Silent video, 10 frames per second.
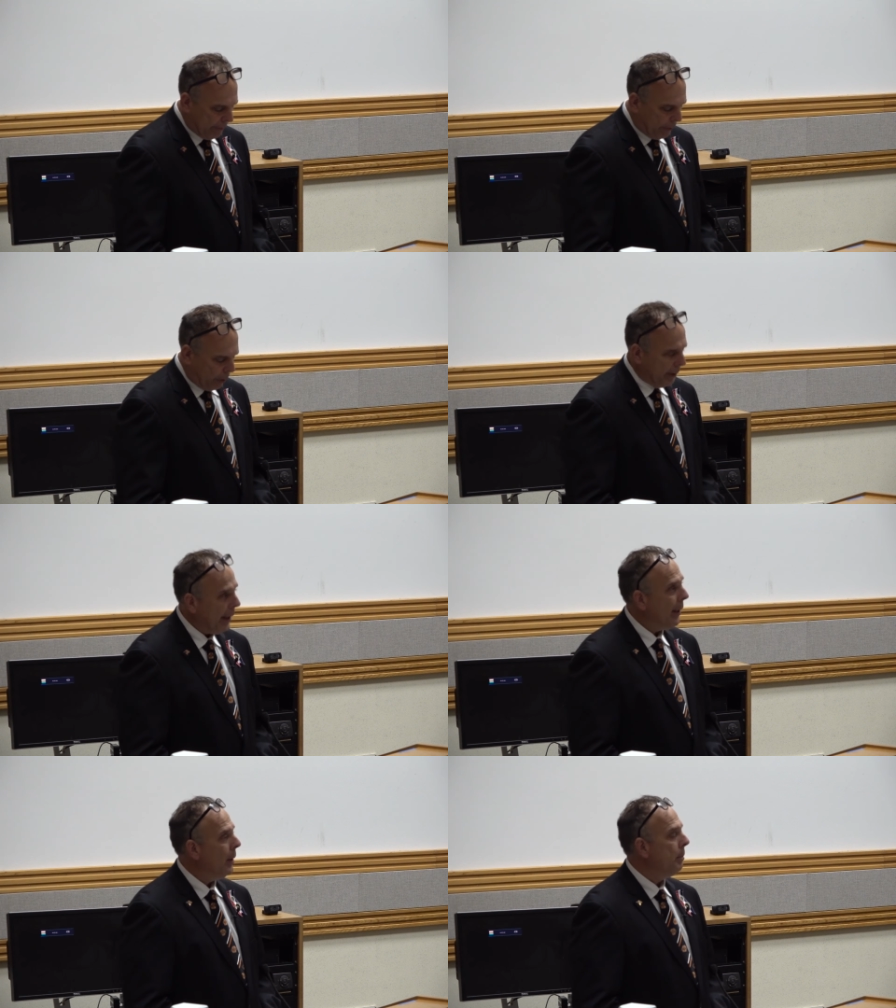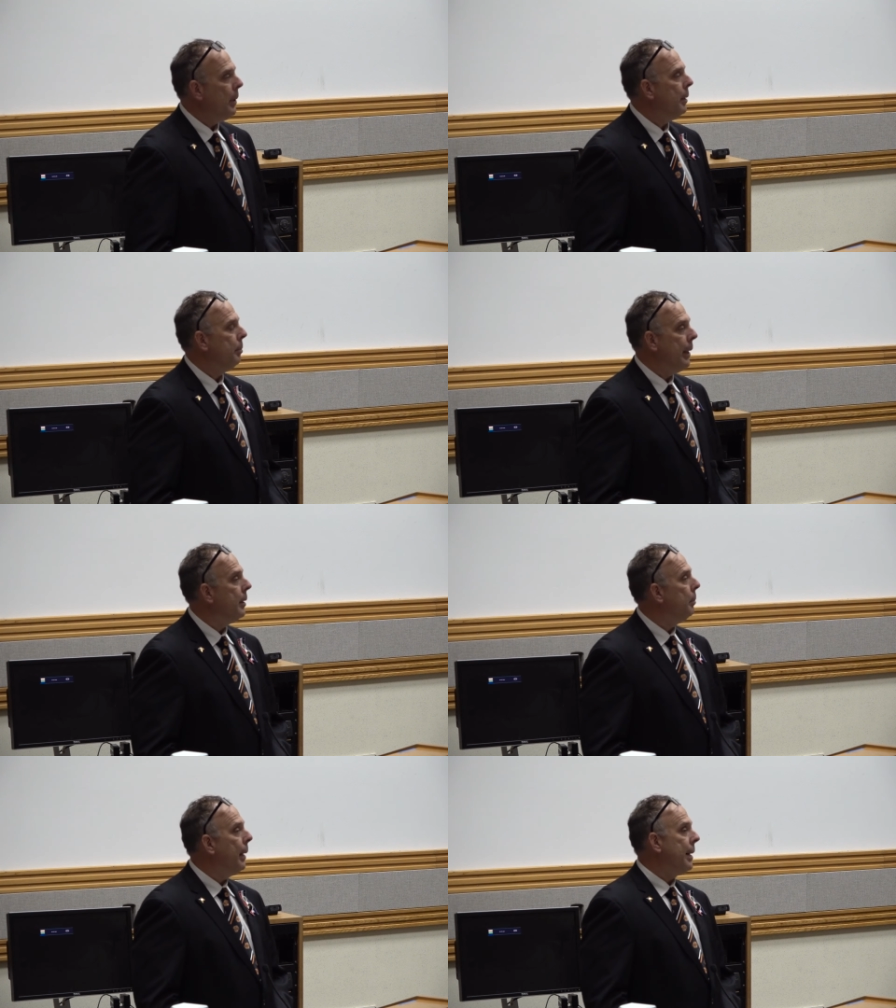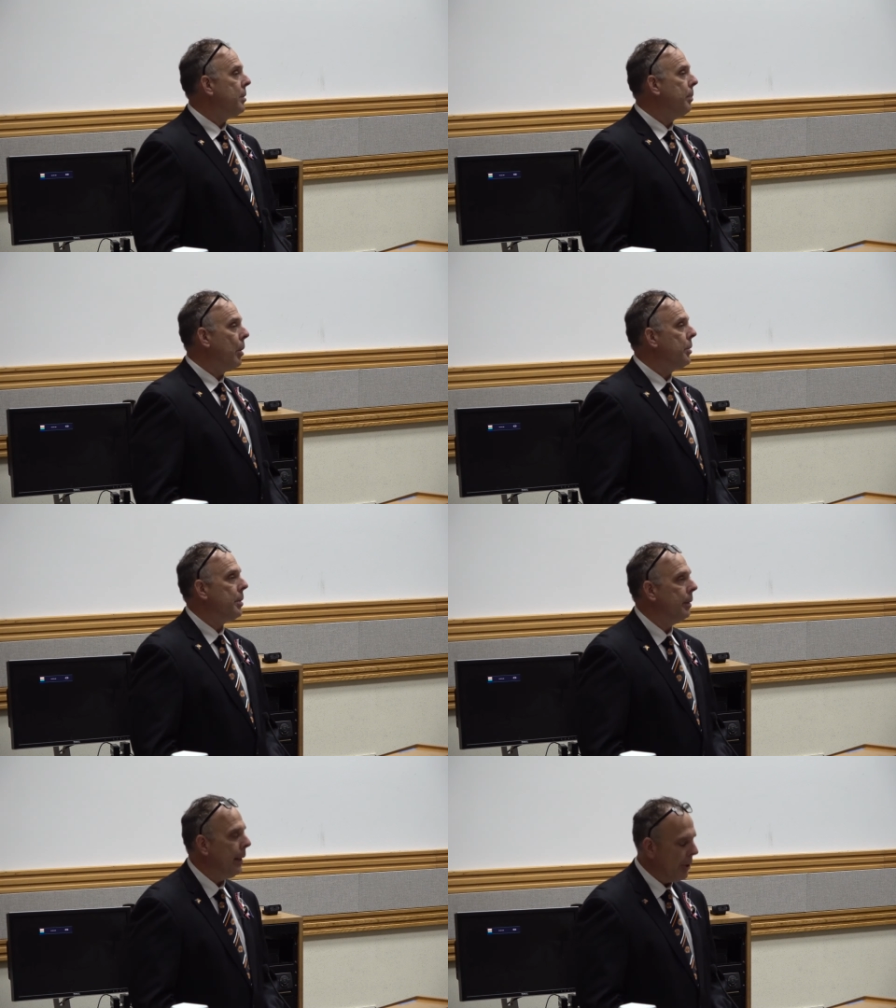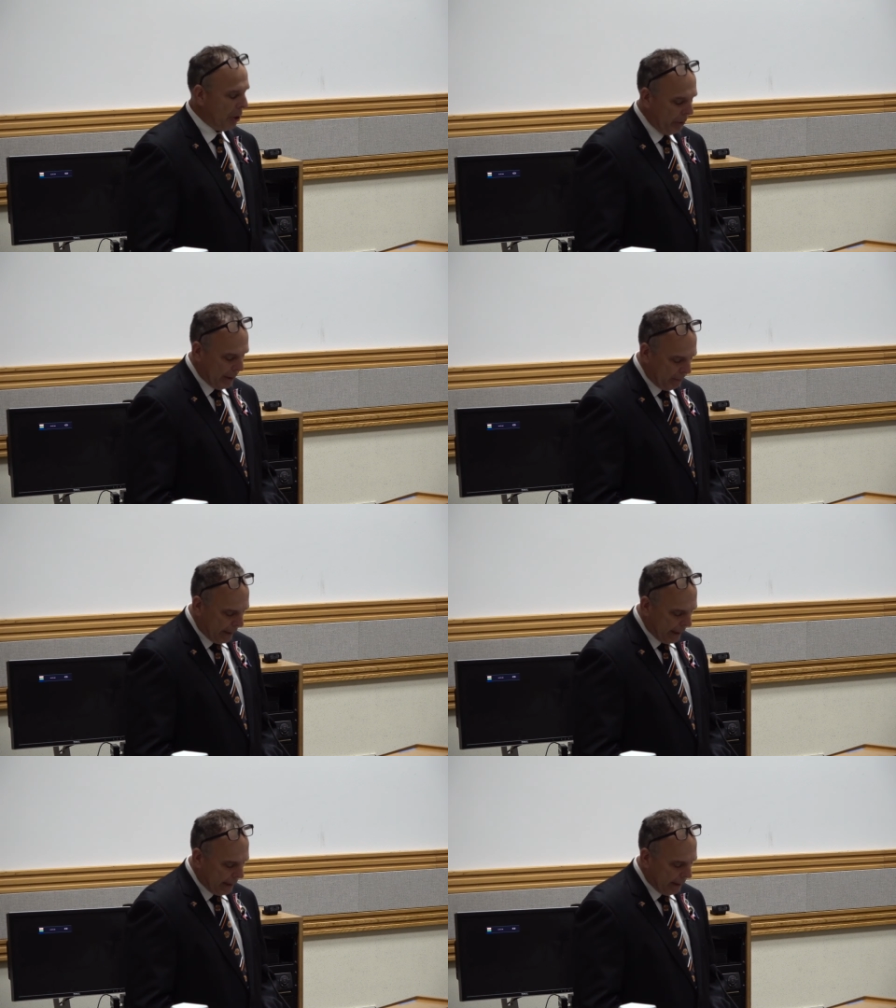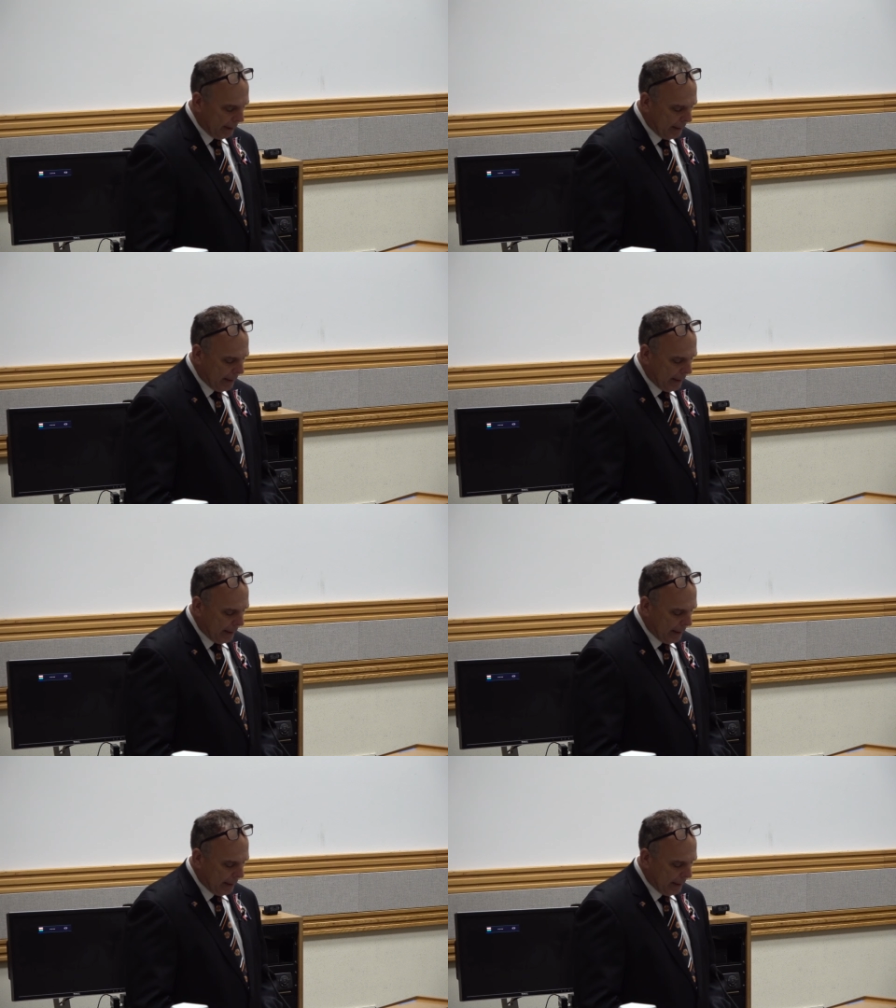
For them, be the best person that you can be